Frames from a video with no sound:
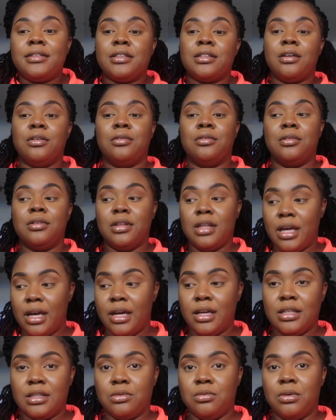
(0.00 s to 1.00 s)
So
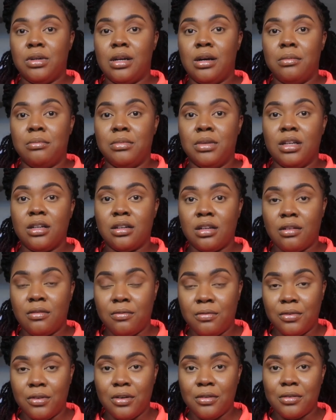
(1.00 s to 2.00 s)
that is what I'm
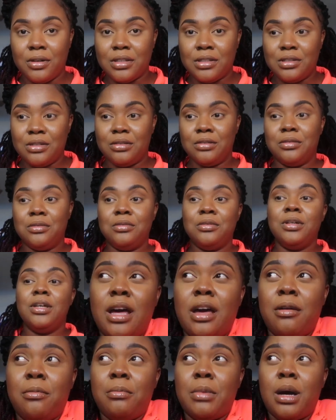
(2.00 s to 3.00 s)
looking forward to.
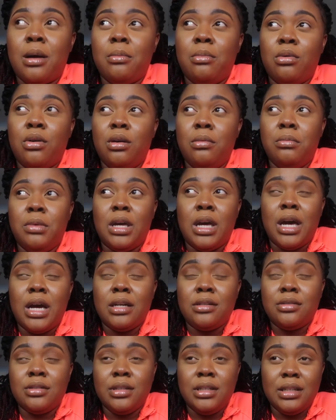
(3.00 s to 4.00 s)
I have my appointment
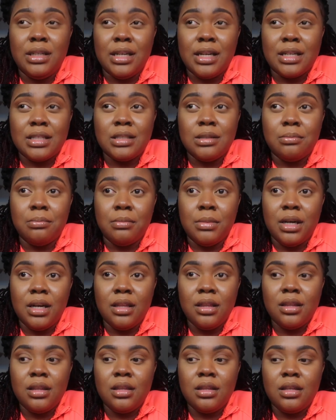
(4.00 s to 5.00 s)
actually next
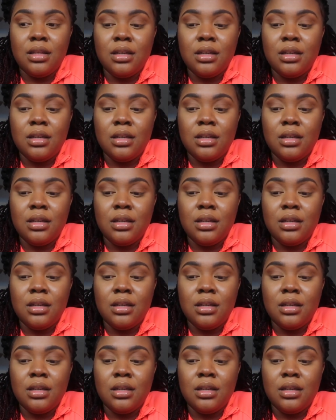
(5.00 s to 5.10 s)
month,